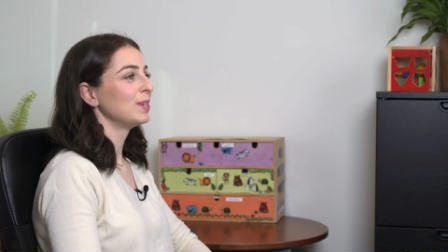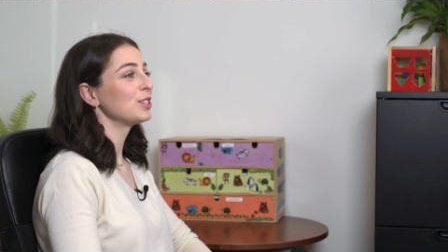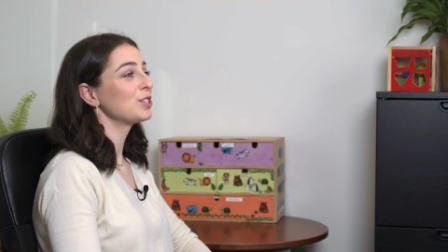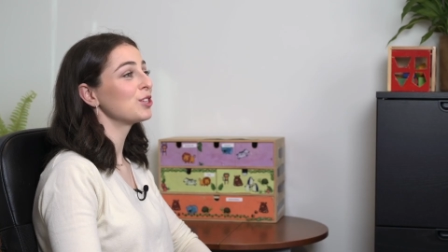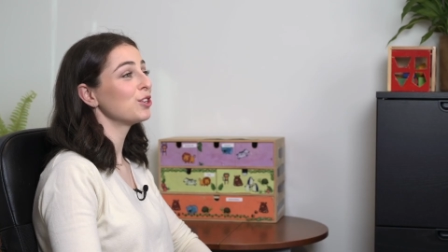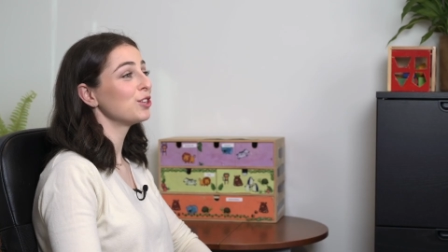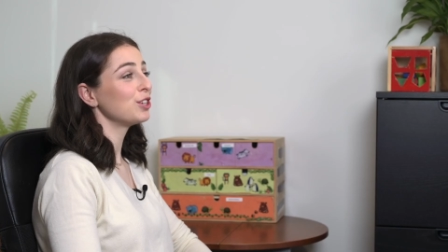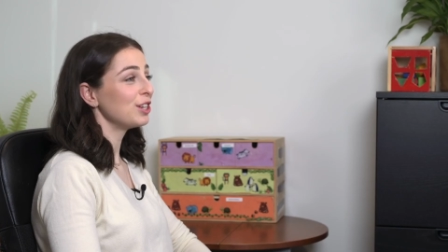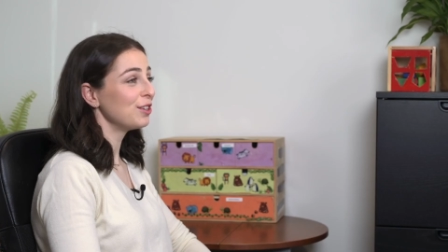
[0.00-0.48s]

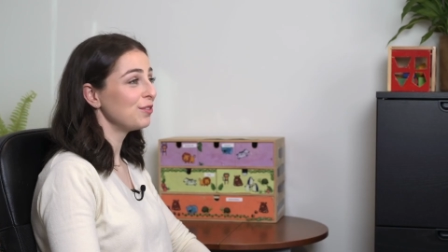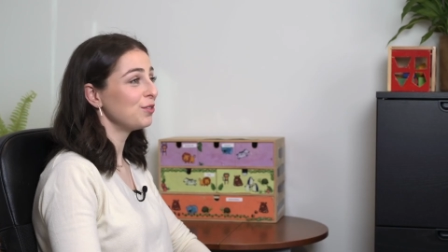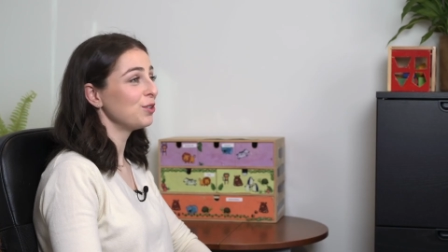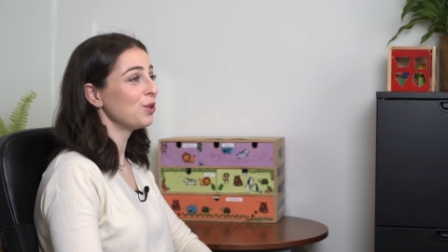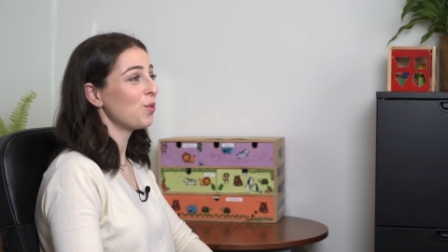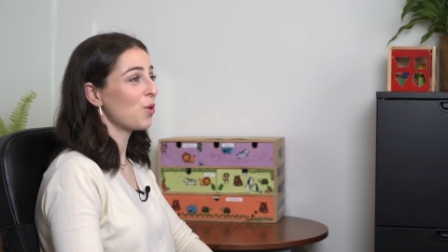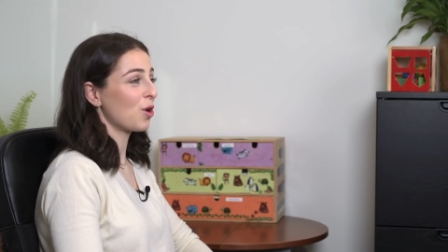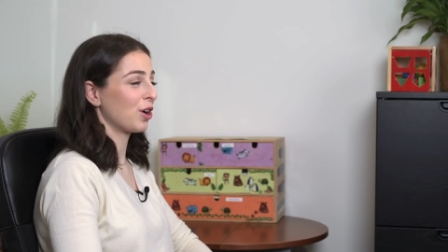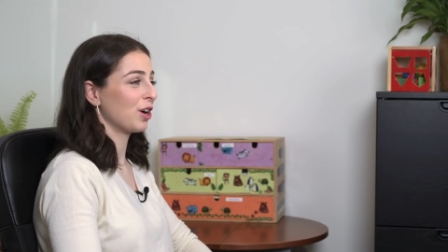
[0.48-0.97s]
So
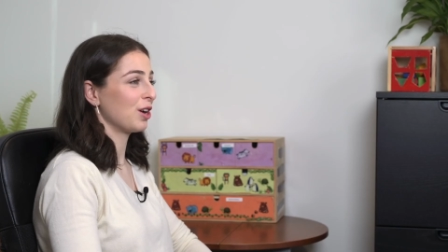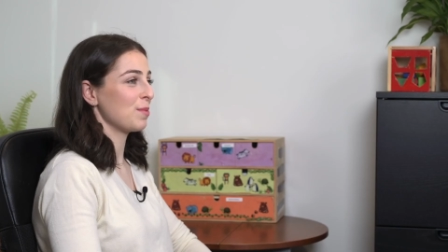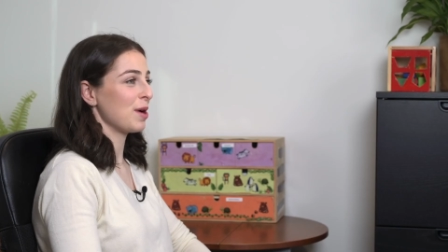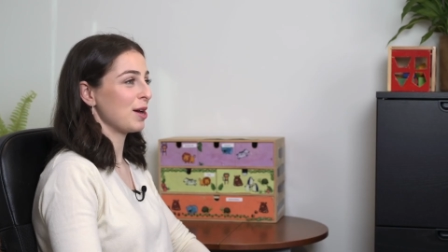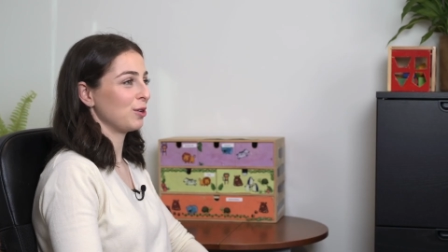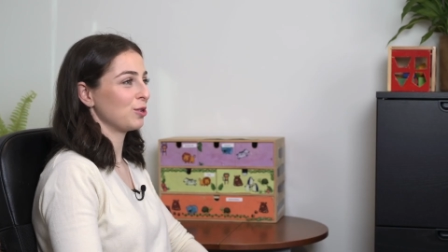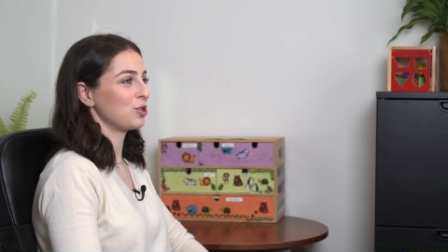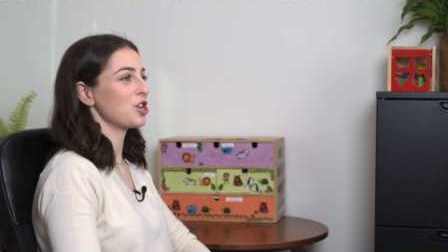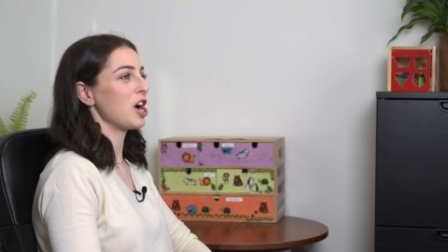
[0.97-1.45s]
if you're worried
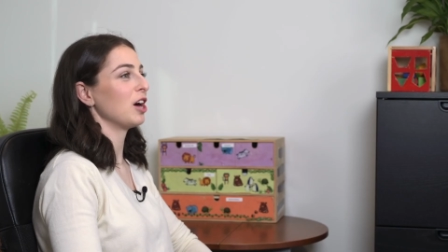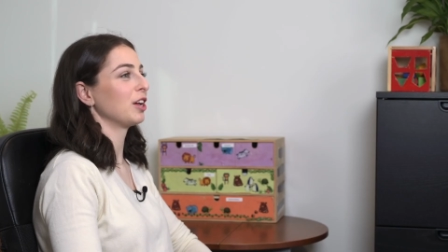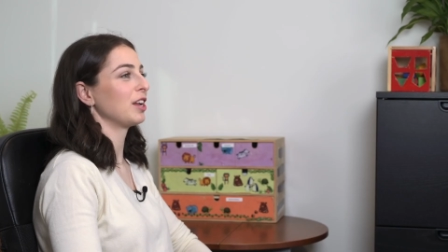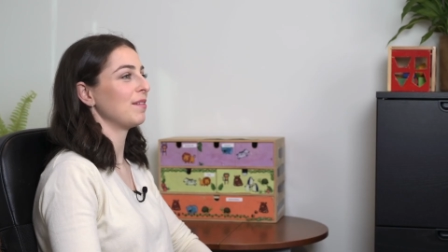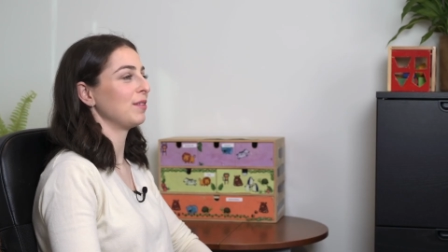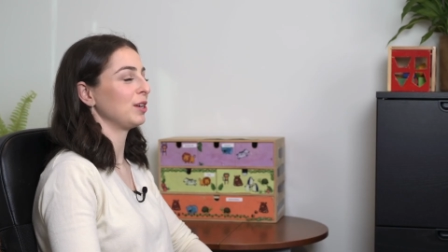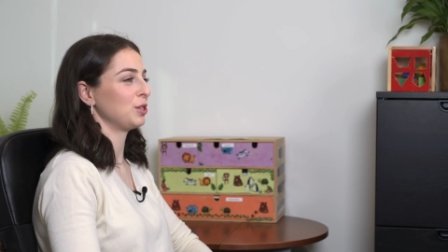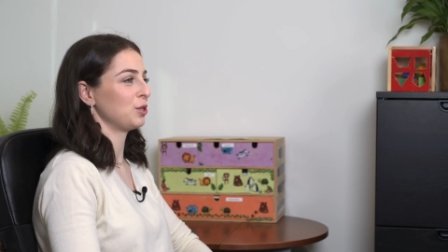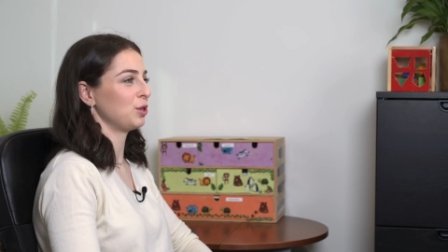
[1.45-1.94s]
about your
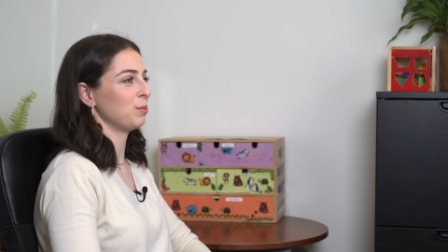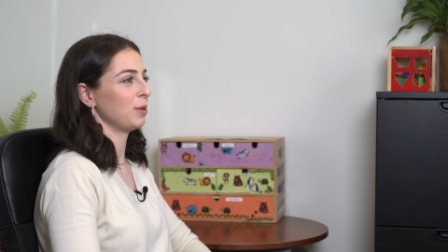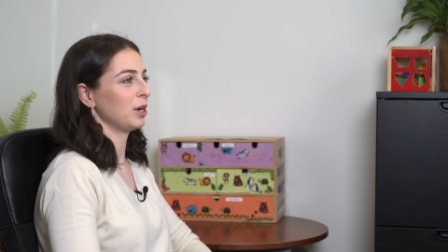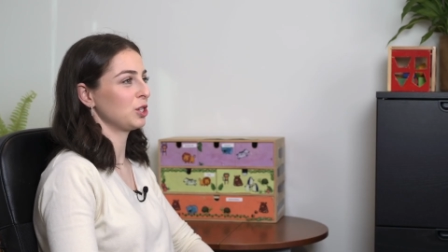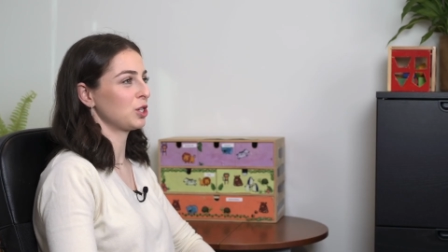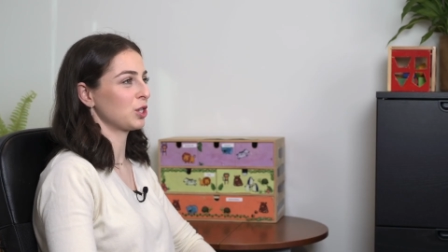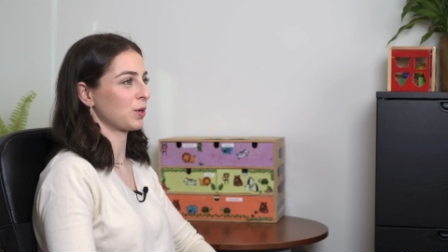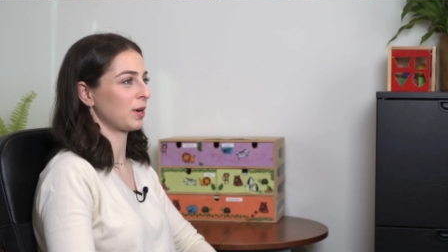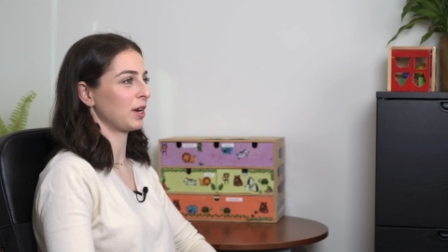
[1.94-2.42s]
child having too
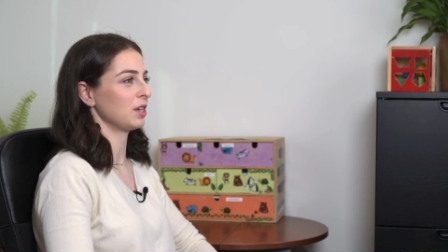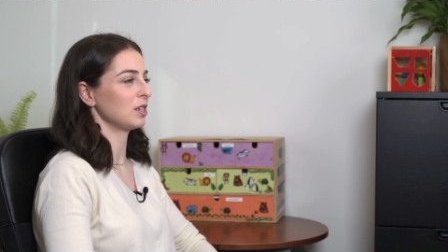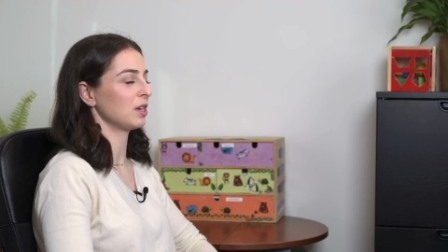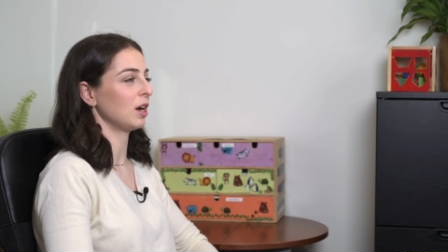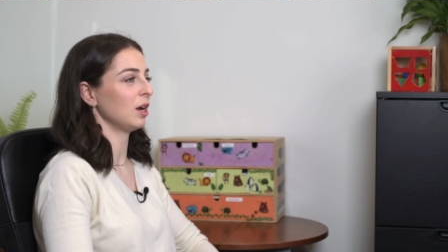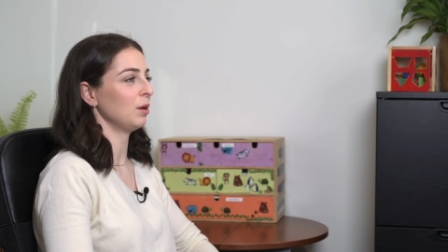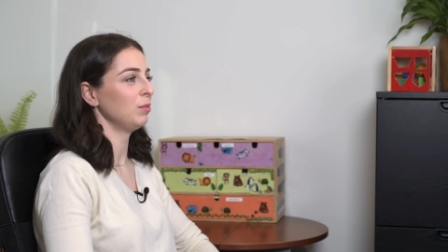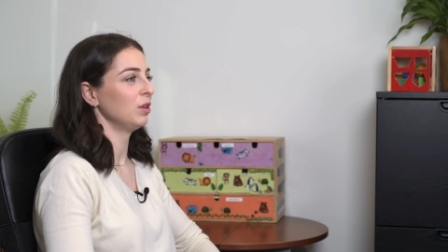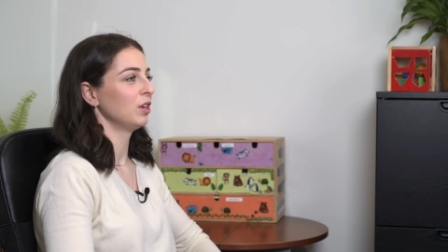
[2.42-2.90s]
much screen
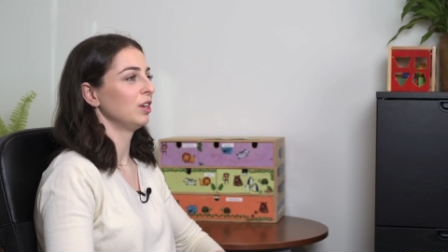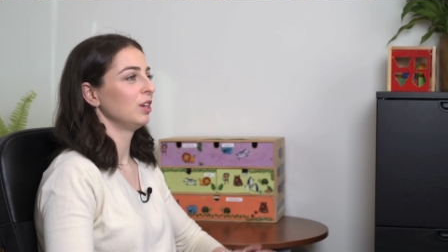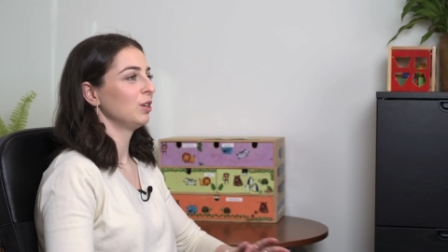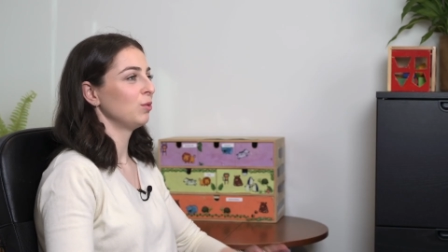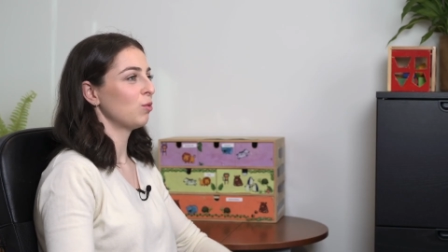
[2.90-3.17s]
time,